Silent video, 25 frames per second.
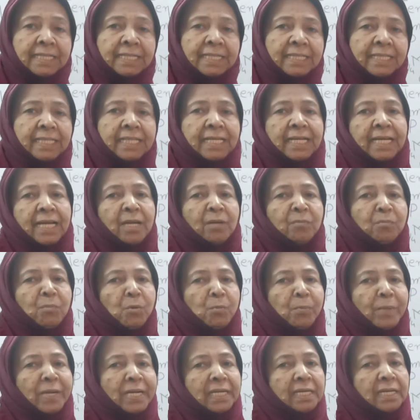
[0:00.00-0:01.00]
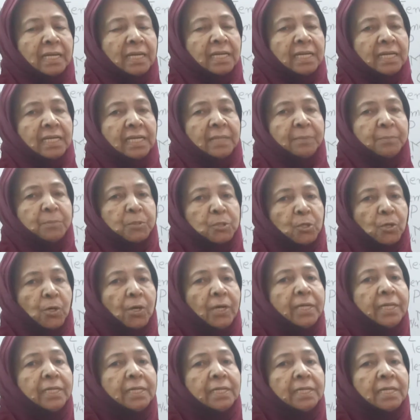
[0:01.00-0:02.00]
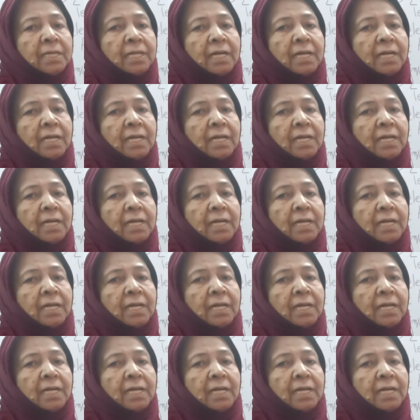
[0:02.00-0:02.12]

They are momental ellipsoid